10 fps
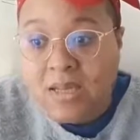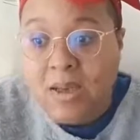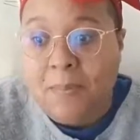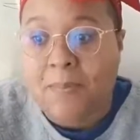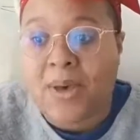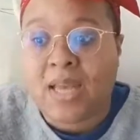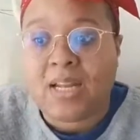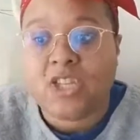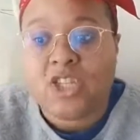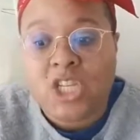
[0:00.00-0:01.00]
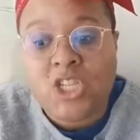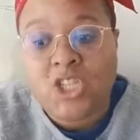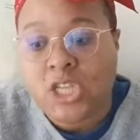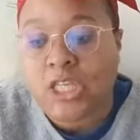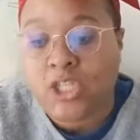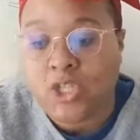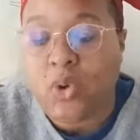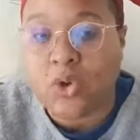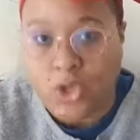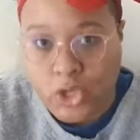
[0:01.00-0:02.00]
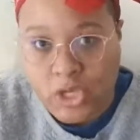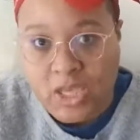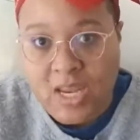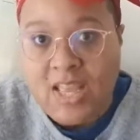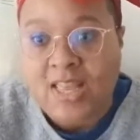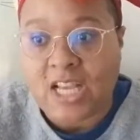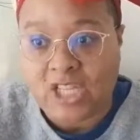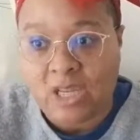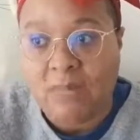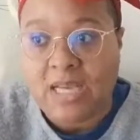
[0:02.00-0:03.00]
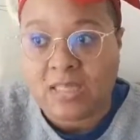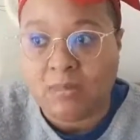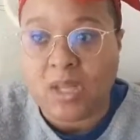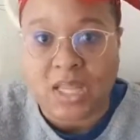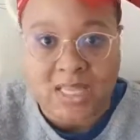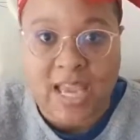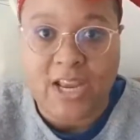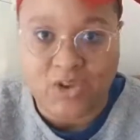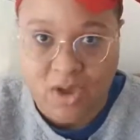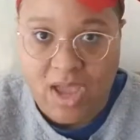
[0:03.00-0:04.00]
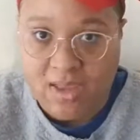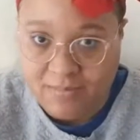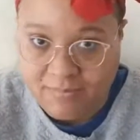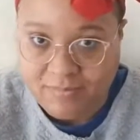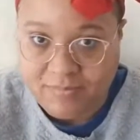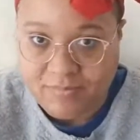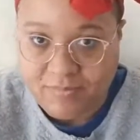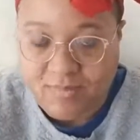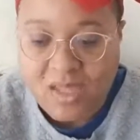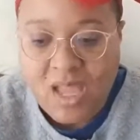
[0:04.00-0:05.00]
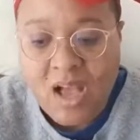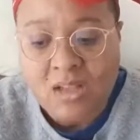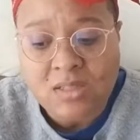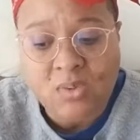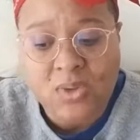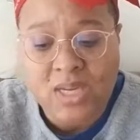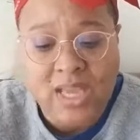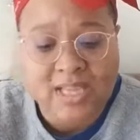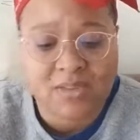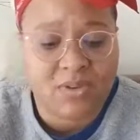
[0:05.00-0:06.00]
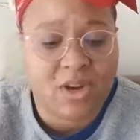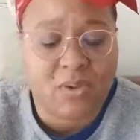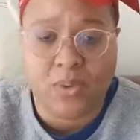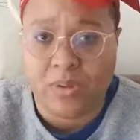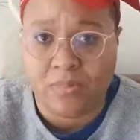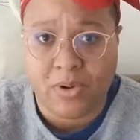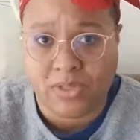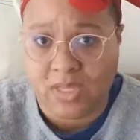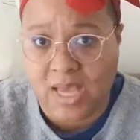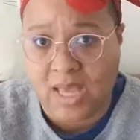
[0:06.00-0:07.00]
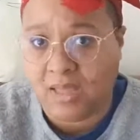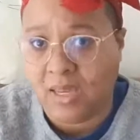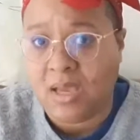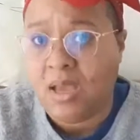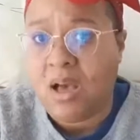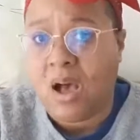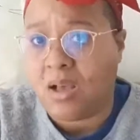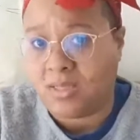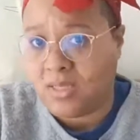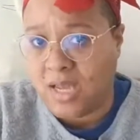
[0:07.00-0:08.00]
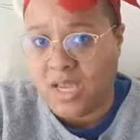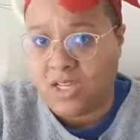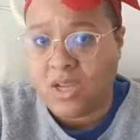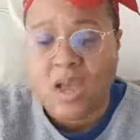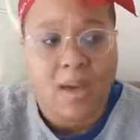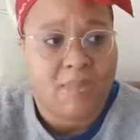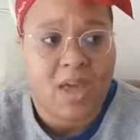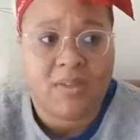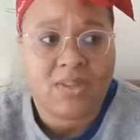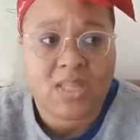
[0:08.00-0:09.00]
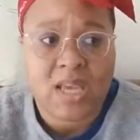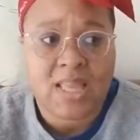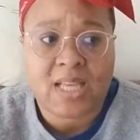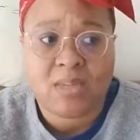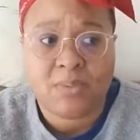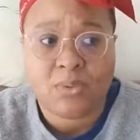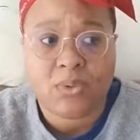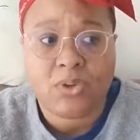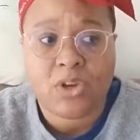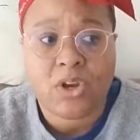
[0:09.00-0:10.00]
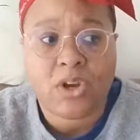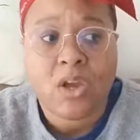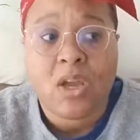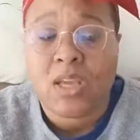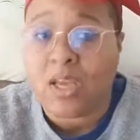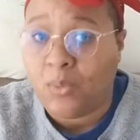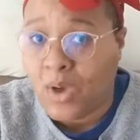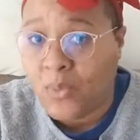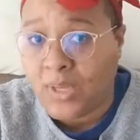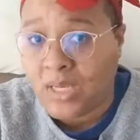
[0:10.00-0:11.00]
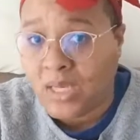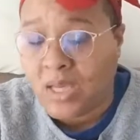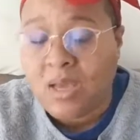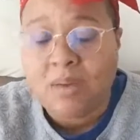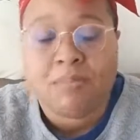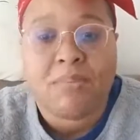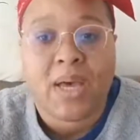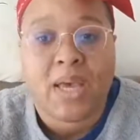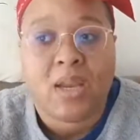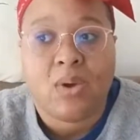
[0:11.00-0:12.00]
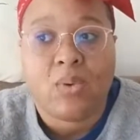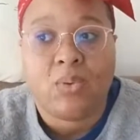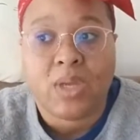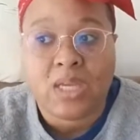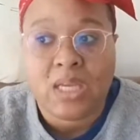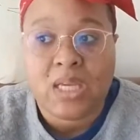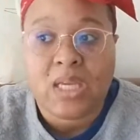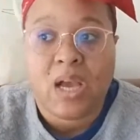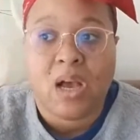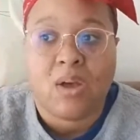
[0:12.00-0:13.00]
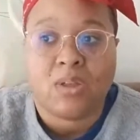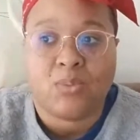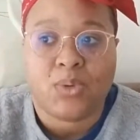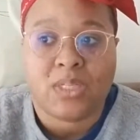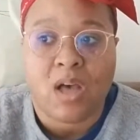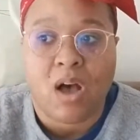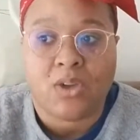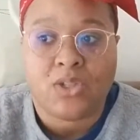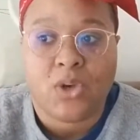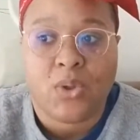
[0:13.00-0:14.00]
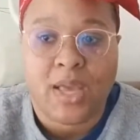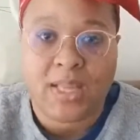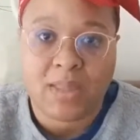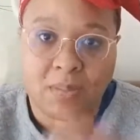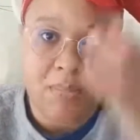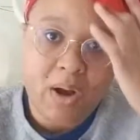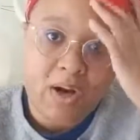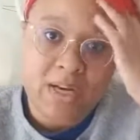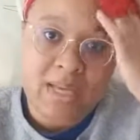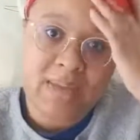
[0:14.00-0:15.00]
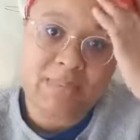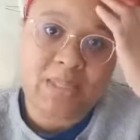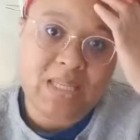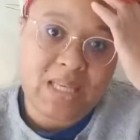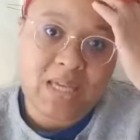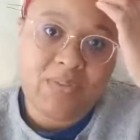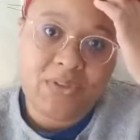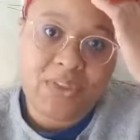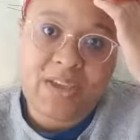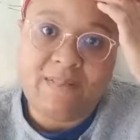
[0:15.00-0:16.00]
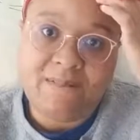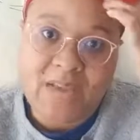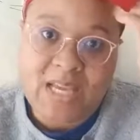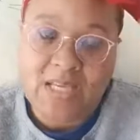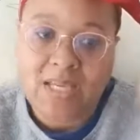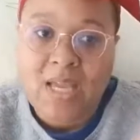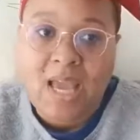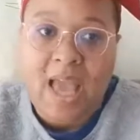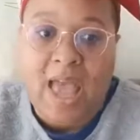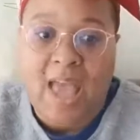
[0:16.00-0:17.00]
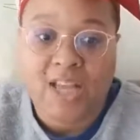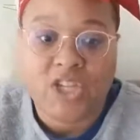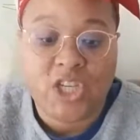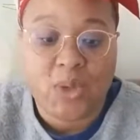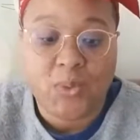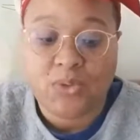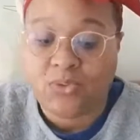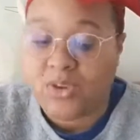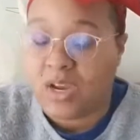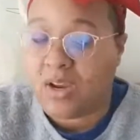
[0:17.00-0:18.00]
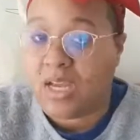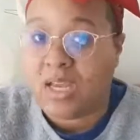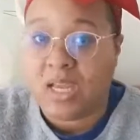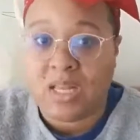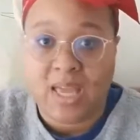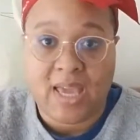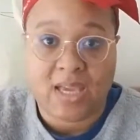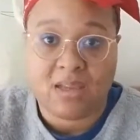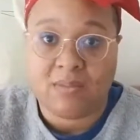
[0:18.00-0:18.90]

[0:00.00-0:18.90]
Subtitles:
but she's just so good that she makes them look like they ain't trying. Also, Wendy has a very wooden personality on stage. I'm not even saying that to be rude to her. Get well, Wendy. But Wendy was also like the part MC for the event, and she was very like,